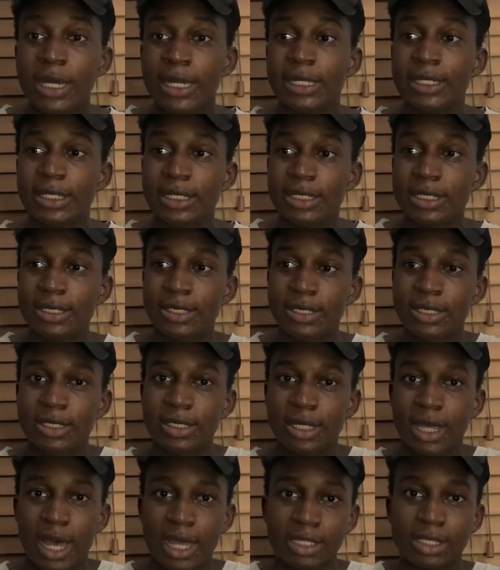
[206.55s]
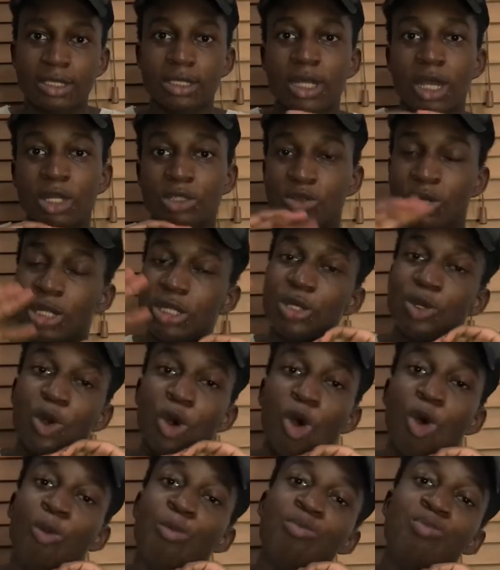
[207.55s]
This hasn't actually
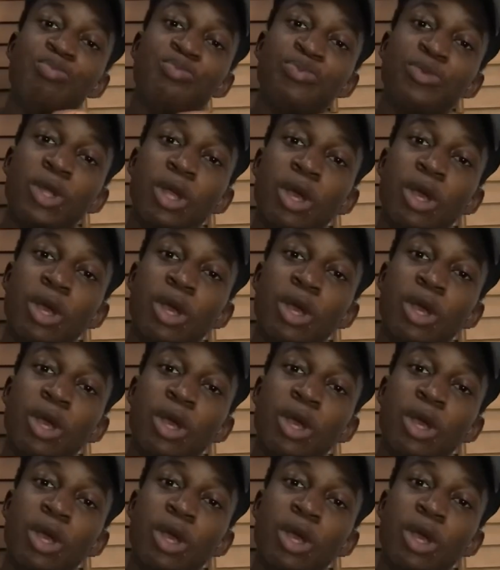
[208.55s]
come